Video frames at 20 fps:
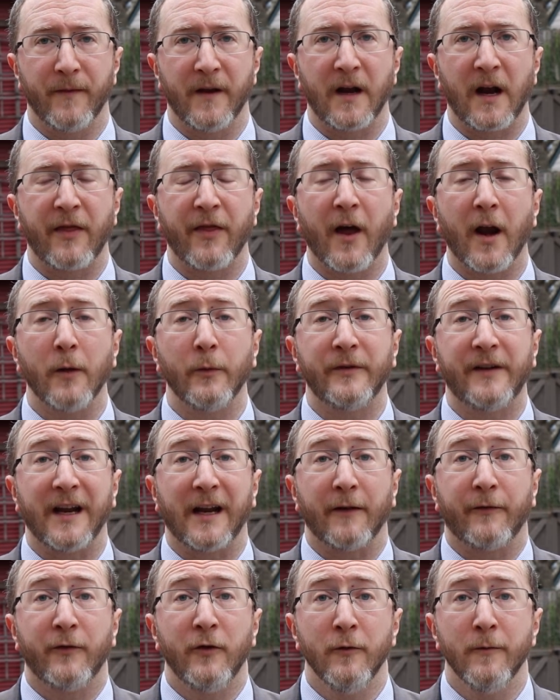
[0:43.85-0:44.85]
and I thought I would
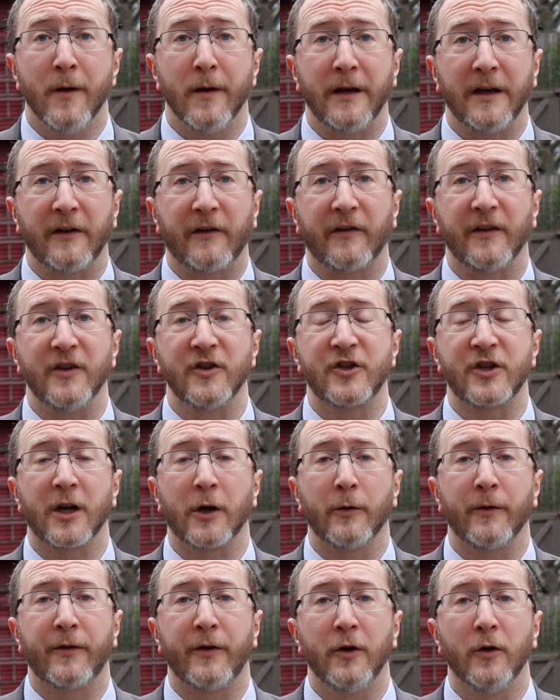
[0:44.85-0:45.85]
take a few minutes and
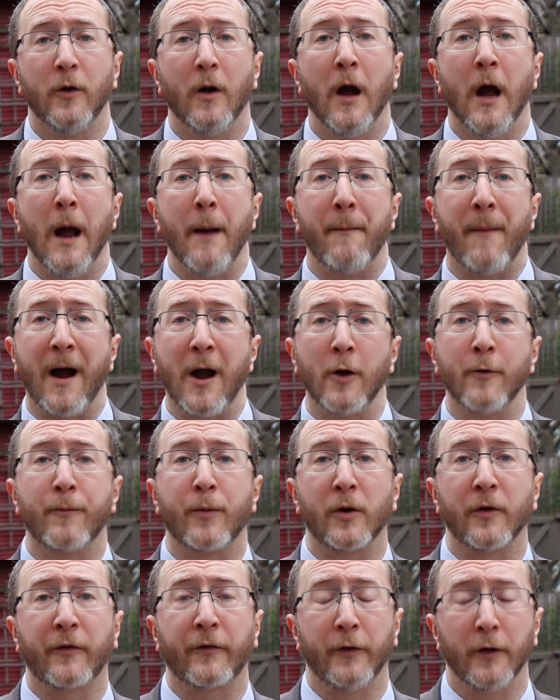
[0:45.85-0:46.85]
share with you my own
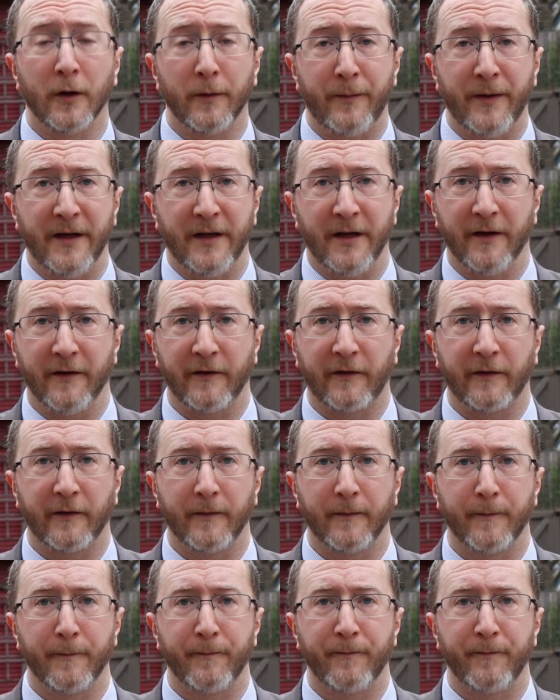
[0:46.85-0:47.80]
personal opinions.